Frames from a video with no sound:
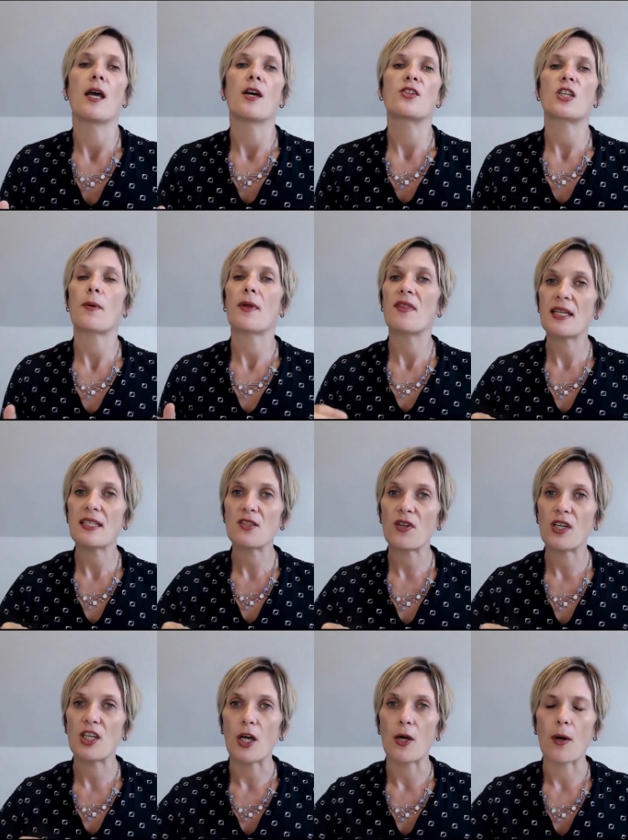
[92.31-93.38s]
So in this
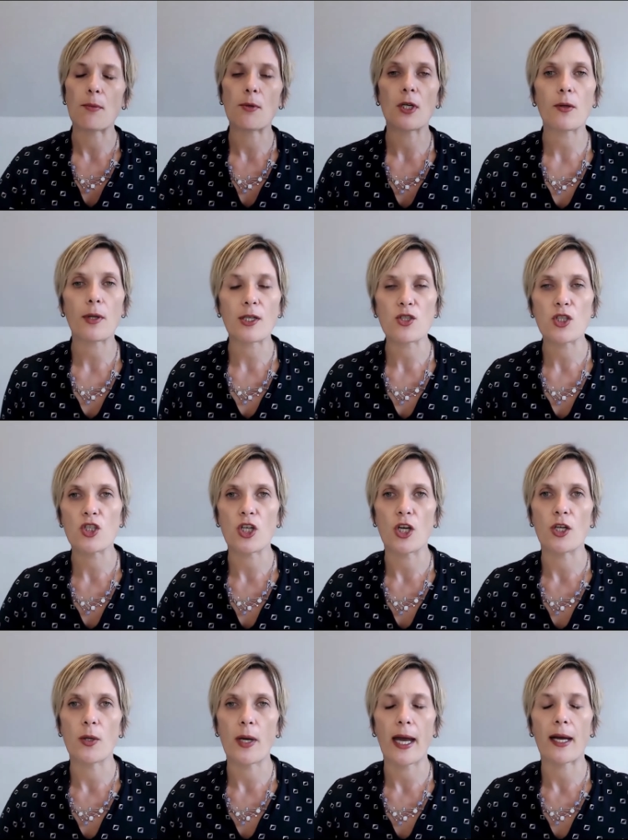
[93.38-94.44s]
video, I'm going to actually show
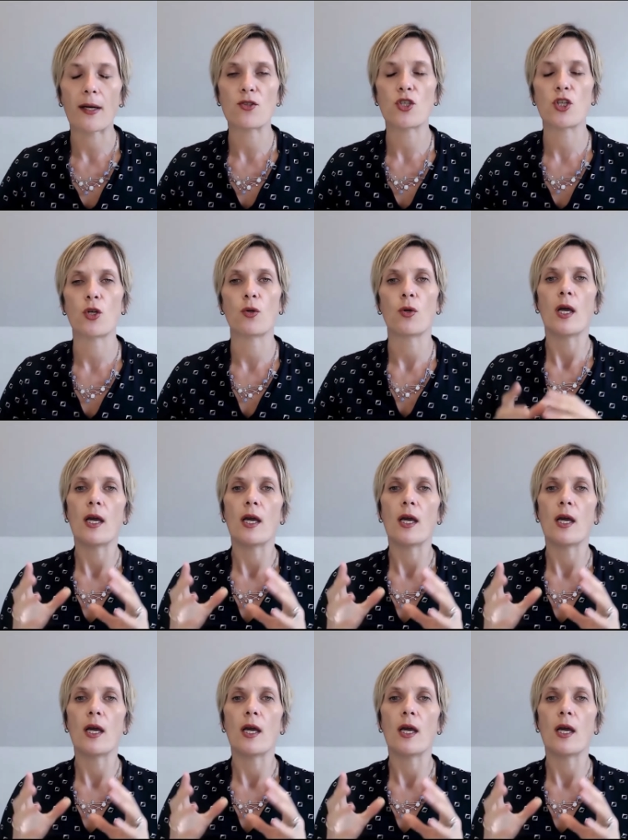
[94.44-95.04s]
you how to